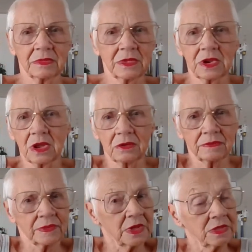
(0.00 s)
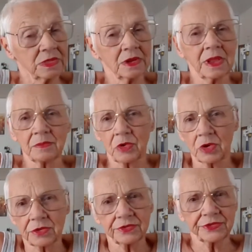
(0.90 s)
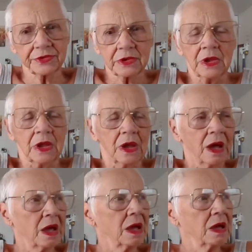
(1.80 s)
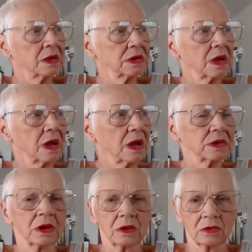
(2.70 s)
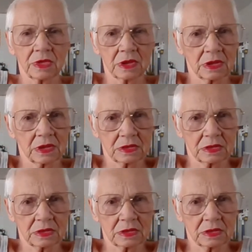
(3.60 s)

you know, they're like brothers. And I know that